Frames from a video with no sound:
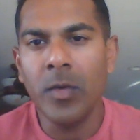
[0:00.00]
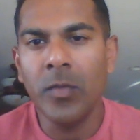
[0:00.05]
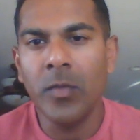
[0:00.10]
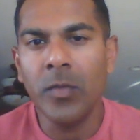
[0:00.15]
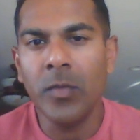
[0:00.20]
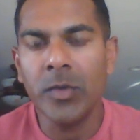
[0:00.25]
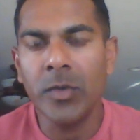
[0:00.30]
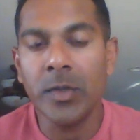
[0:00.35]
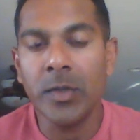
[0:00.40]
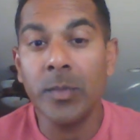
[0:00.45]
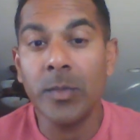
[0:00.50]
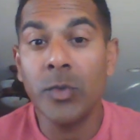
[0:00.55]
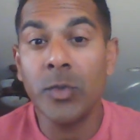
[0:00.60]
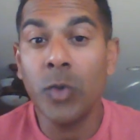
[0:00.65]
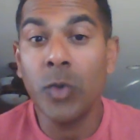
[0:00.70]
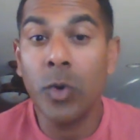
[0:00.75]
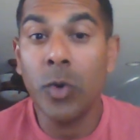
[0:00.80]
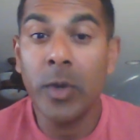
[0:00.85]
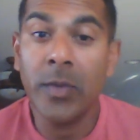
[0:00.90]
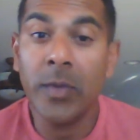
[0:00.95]
for some
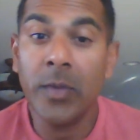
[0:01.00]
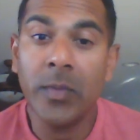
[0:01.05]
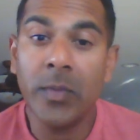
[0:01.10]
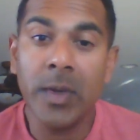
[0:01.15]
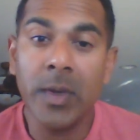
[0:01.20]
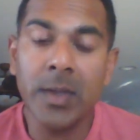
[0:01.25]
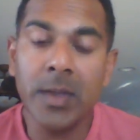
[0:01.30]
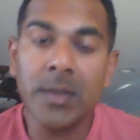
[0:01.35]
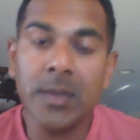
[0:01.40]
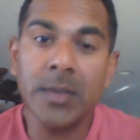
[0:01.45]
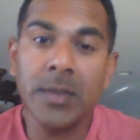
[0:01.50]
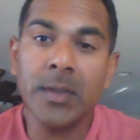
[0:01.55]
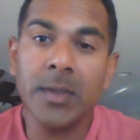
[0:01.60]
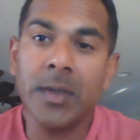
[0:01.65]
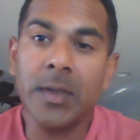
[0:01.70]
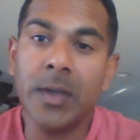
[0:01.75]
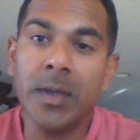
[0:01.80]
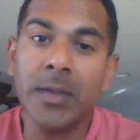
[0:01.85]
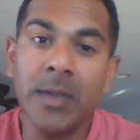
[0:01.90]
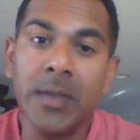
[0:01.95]
Tour de France
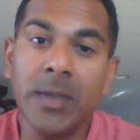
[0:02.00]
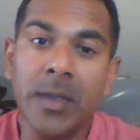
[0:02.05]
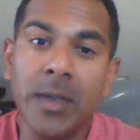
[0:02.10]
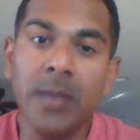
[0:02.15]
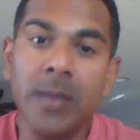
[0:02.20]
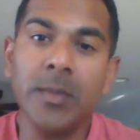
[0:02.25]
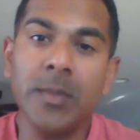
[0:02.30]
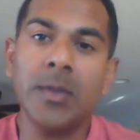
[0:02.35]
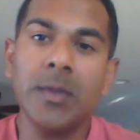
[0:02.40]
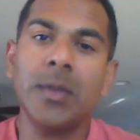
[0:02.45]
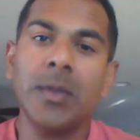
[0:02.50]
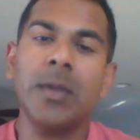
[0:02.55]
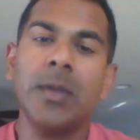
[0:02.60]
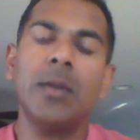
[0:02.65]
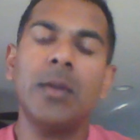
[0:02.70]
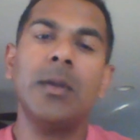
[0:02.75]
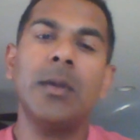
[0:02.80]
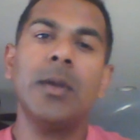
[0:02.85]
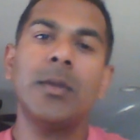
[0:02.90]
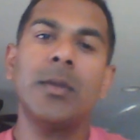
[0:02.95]
teams,
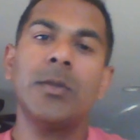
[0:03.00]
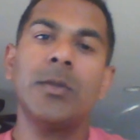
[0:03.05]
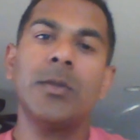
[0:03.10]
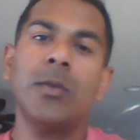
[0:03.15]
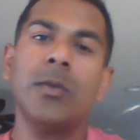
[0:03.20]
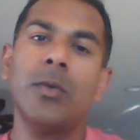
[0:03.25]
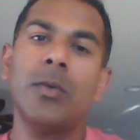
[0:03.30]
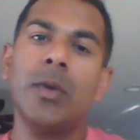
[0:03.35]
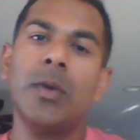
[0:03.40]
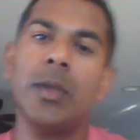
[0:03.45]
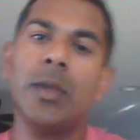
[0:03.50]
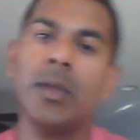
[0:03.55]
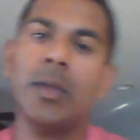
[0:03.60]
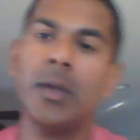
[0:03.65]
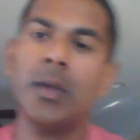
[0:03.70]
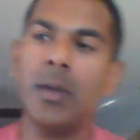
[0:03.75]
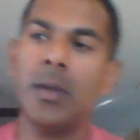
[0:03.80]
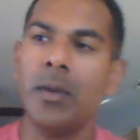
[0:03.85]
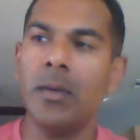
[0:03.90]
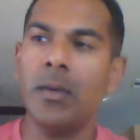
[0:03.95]
and so
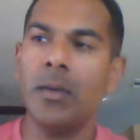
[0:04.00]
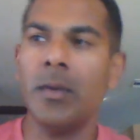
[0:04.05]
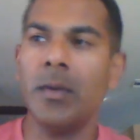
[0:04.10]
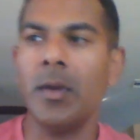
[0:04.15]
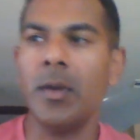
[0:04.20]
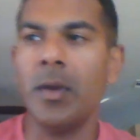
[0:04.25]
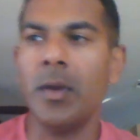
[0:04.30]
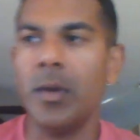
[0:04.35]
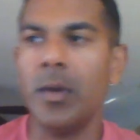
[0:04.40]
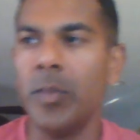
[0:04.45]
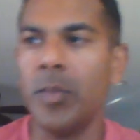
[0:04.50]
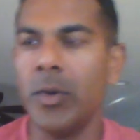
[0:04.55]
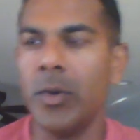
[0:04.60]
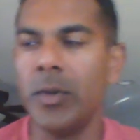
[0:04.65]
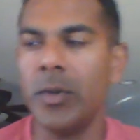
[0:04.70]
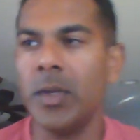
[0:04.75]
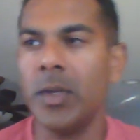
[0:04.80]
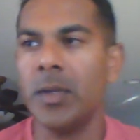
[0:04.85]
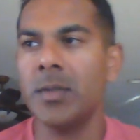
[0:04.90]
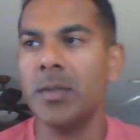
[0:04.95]
they
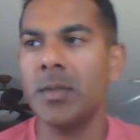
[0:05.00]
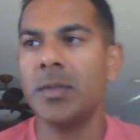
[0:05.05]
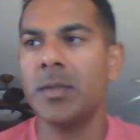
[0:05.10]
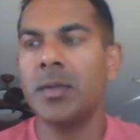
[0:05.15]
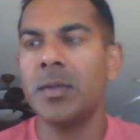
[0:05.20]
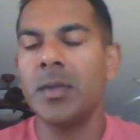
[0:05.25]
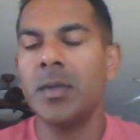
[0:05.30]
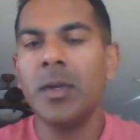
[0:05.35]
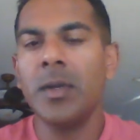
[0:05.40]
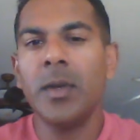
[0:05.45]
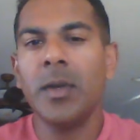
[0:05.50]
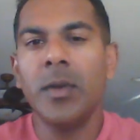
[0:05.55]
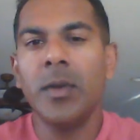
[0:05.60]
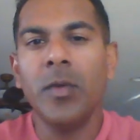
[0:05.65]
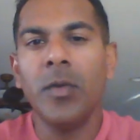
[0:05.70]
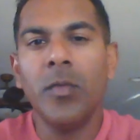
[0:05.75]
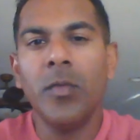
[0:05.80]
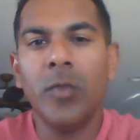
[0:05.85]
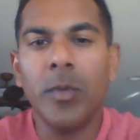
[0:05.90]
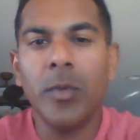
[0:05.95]
apparently his
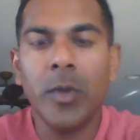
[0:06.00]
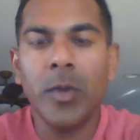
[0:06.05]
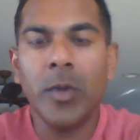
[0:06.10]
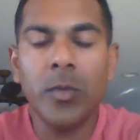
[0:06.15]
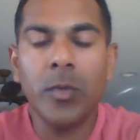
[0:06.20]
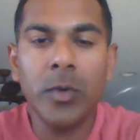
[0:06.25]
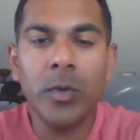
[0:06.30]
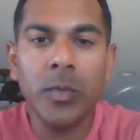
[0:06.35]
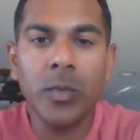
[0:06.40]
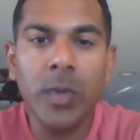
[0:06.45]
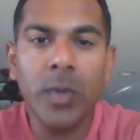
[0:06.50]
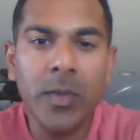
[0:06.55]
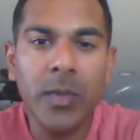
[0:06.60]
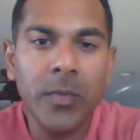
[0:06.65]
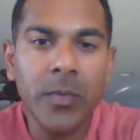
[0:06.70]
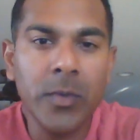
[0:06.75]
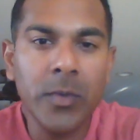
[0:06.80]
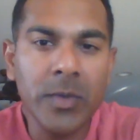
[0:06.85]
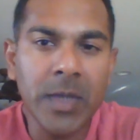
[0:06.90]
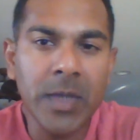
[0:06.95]
formula worked well
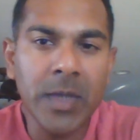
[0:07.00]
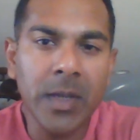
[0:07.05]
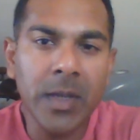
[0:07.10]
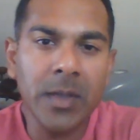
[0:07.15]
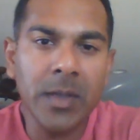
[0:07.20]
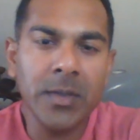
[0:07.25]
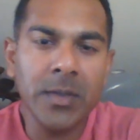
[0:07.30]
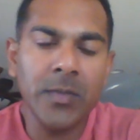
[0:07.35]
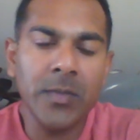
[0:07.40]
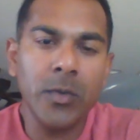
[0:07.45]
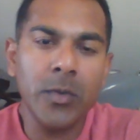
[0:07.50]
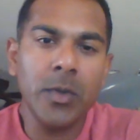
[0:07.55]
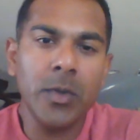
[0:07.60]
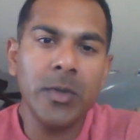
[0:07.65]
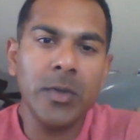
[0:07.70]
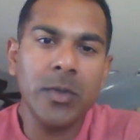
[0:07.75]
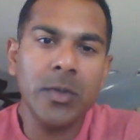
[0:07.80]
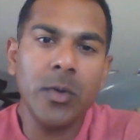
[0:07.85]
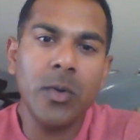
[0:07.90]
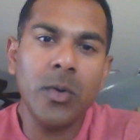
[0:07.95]
for those athletes a few
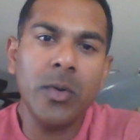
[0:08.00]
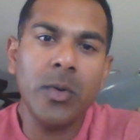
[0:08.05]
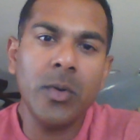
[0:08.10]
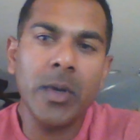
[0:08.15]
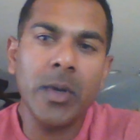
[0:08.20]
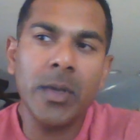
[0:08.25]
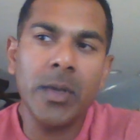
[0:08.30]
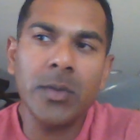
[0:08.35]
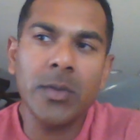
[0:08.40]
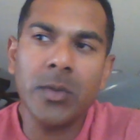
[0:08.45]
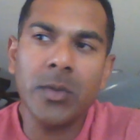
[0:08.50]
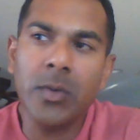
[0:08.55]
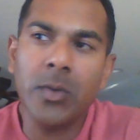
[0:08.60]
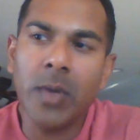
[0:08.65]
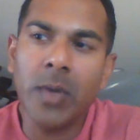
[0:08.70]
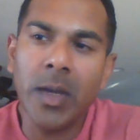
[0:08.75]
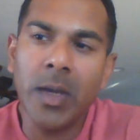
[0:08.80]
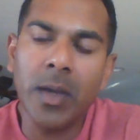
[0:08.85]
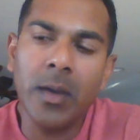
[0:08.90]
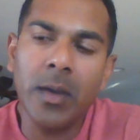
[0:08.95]
years ago, and so
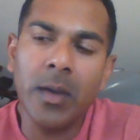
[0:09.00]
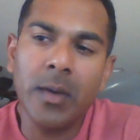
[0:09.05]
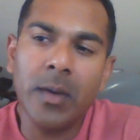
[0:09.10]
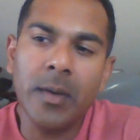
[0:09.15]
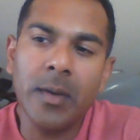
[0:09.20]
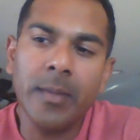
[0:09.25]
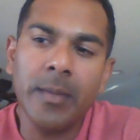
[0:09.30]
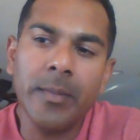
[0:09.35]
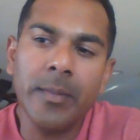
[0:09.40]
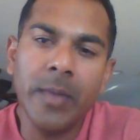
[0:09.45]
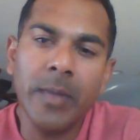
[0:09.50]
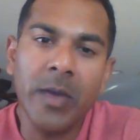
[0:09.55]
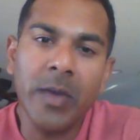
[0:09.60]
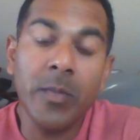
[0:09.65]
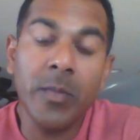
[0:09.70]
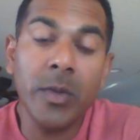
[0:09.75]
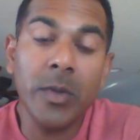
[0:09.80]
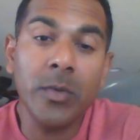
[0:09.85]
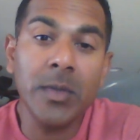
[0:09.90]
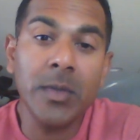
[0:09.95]
I
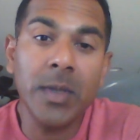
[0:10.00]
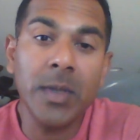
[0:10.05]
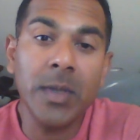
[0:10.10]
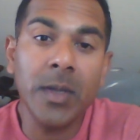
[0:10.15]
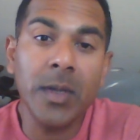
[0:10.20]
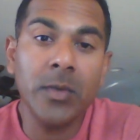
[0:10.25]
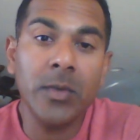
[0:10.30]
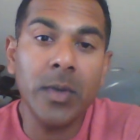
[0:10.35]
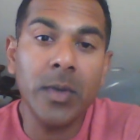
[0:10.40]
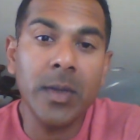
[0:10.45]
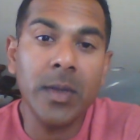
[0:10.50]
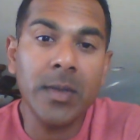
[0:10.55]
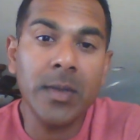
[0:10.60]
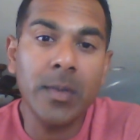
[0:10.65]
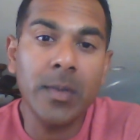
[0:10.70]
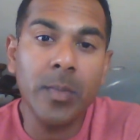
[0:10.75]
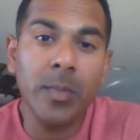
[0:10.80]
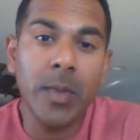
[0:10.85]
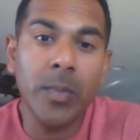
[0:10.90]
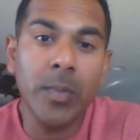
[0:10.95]
have been using that drink as
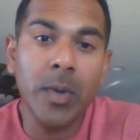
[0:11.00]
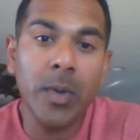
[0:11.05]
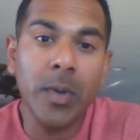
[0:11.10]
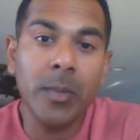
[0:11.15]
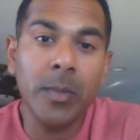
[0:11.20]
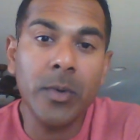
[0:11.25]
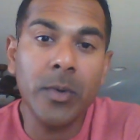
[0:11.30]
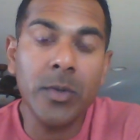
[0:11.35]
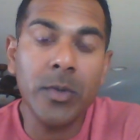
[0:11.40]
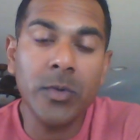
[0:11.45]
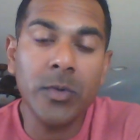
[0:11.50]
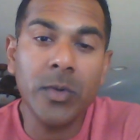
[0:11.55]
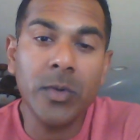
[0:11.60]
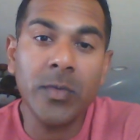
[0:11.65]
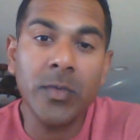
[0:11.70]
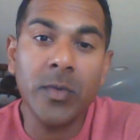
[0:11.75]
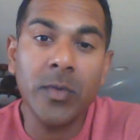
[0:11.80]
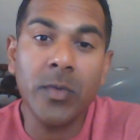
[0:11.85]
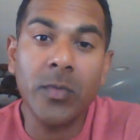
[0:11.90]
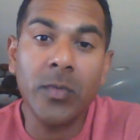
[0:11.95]
my primary source
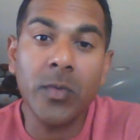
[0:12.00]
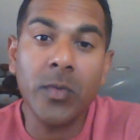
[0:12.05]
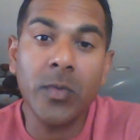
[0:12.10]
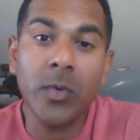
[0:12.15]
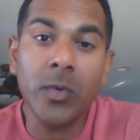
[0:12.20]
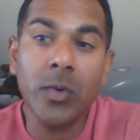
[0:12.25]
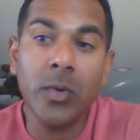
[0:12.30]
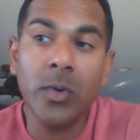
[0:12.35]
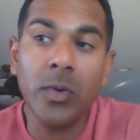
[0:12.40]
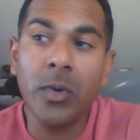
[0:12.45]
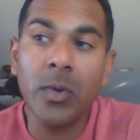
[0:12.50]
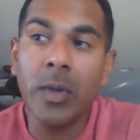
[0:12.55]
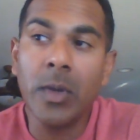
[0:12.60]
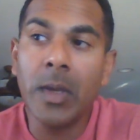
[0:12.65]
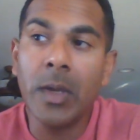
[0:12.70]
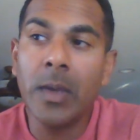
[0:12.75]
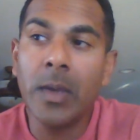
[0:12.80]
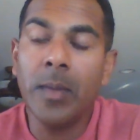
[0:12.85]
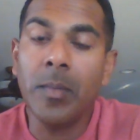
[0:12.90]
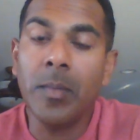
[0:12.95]
for
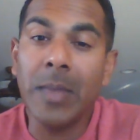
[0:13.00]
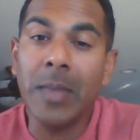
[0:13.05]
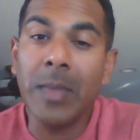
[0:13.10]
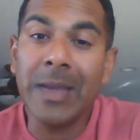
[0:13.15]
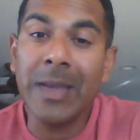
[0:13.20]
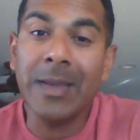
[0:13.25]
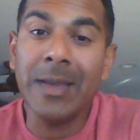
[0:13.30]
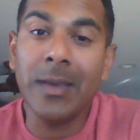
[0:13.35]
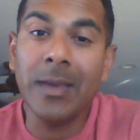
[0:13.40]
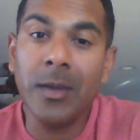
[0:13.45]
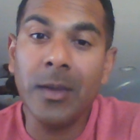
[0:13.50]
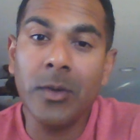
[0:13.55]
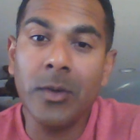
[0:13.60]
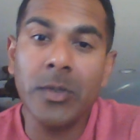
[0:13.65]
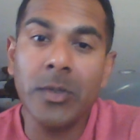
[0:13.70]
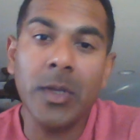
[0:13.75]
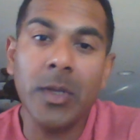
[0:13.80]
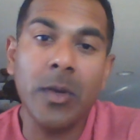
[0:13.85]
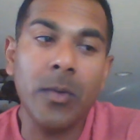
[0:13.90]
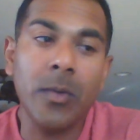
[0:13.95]
many
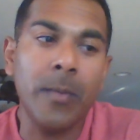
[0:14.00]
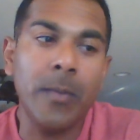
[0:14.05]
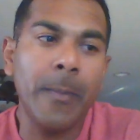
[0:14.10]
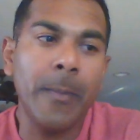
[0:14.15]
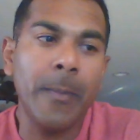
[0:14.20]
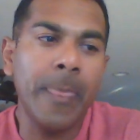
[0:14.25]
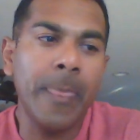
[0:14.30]
years now.